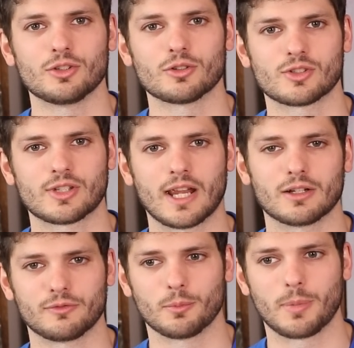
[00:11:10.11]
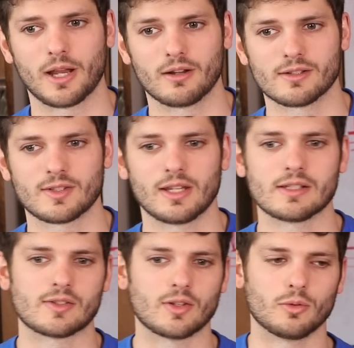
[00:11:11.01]
you're scared of your parents,
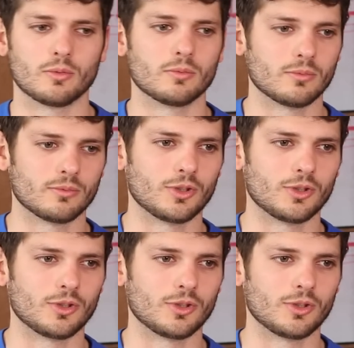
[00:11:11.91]
and so,